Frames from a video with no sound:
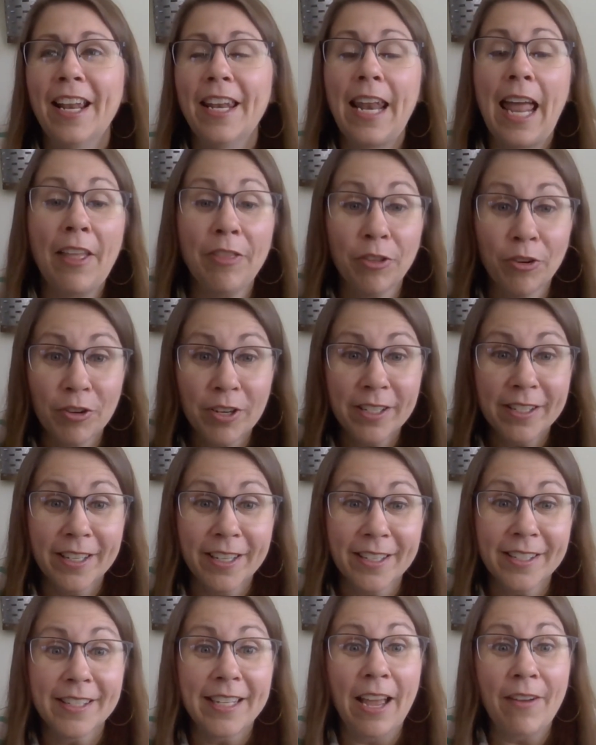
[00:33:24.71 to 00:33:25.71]
Not
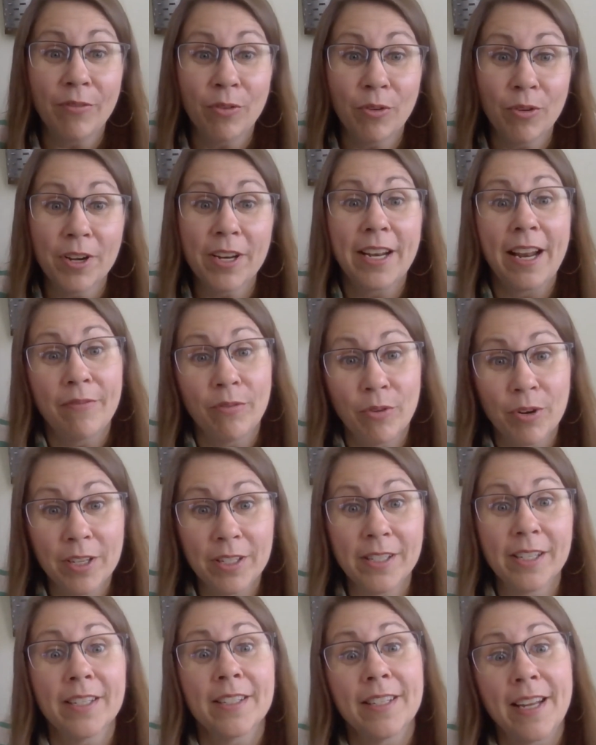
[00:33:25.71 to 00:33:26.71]
36, not 40, not
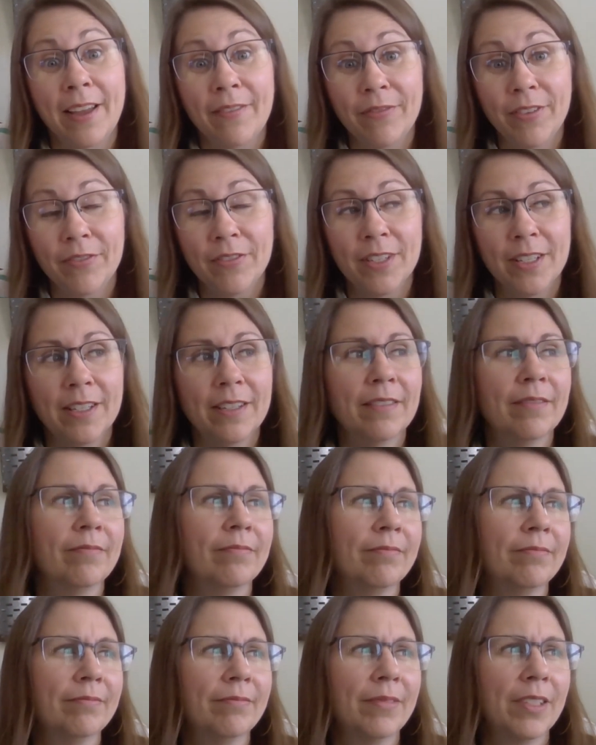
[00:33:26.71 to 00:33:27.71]
46, not
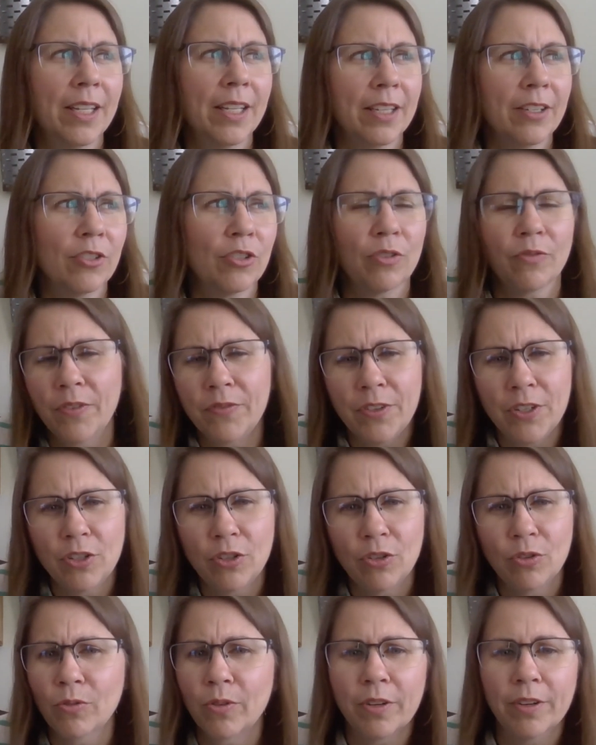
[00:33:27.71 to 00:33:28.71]
56 or
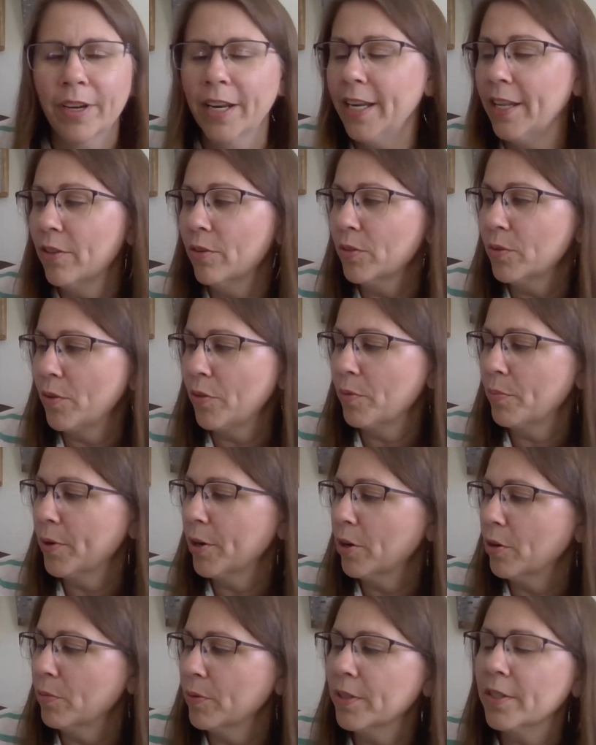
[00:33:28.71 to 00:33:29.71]
52 or any of those other
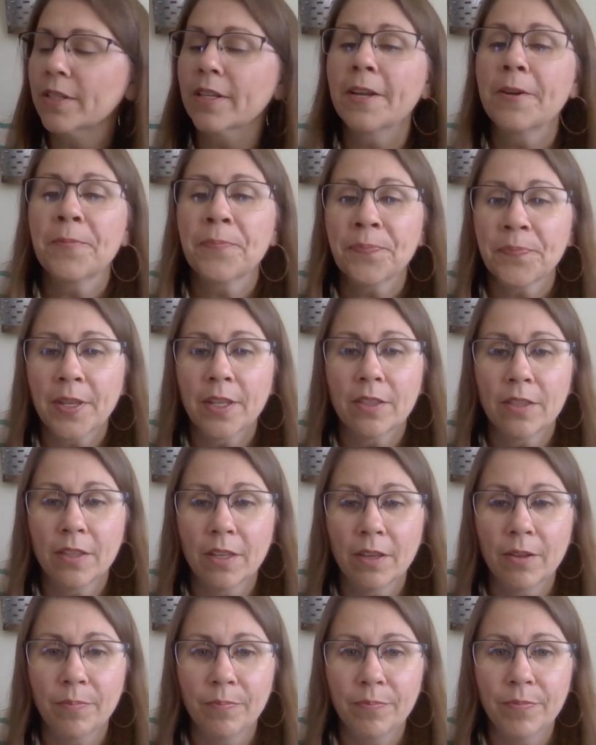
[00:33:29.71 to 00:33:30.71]
bigger ones.
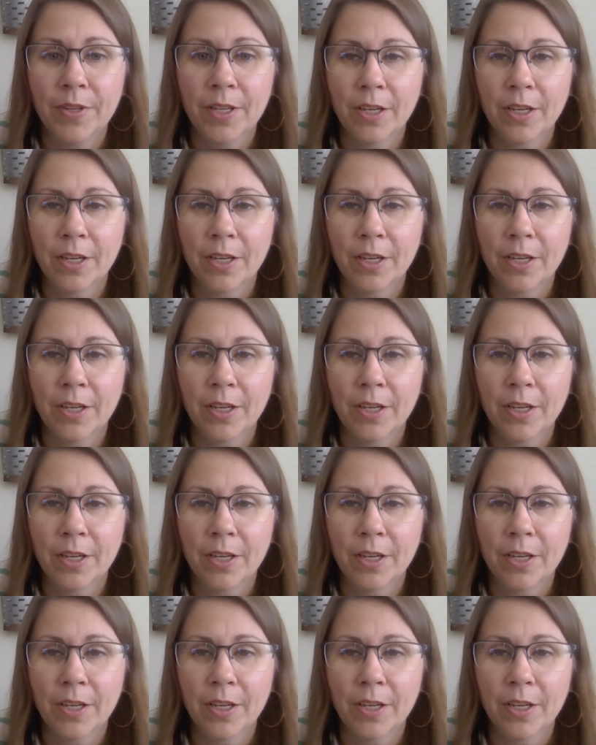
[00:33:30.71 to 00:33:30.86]
The